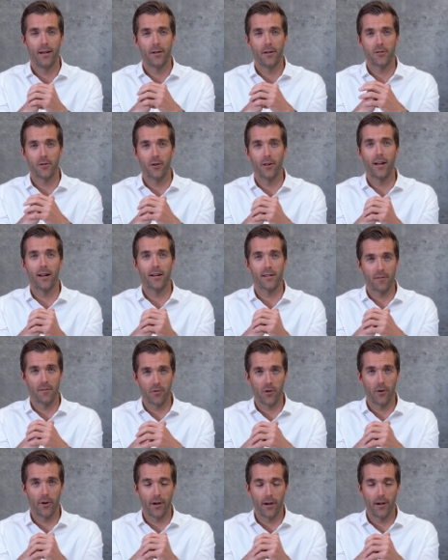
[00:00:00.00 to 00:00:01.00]
So a lot of stuff
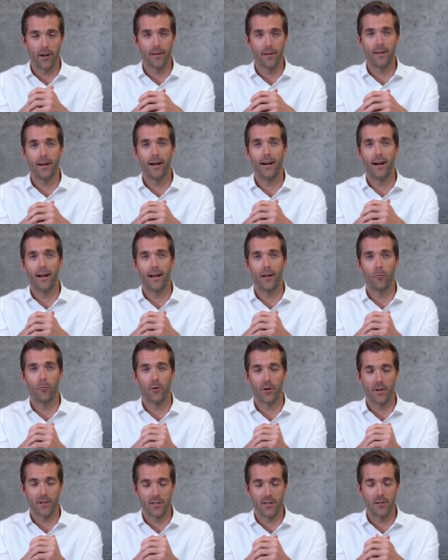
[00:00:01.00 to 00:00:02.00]
going on, and
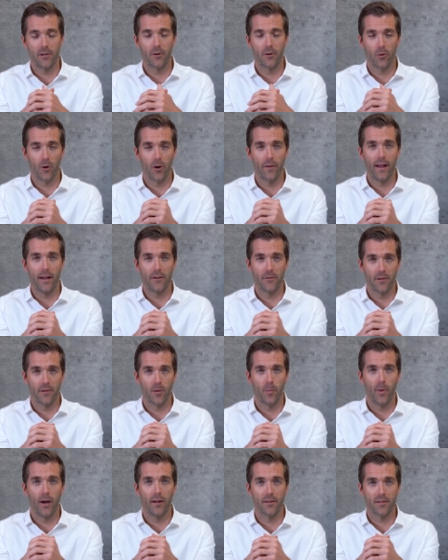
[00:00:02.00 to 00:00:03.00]
we'll continue to grow that during
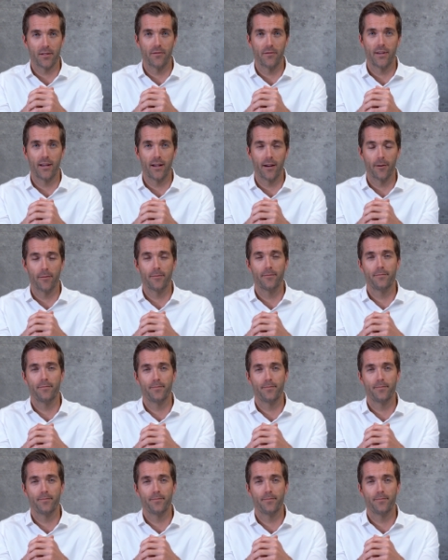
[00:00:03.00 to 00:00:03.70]
the balance of the year.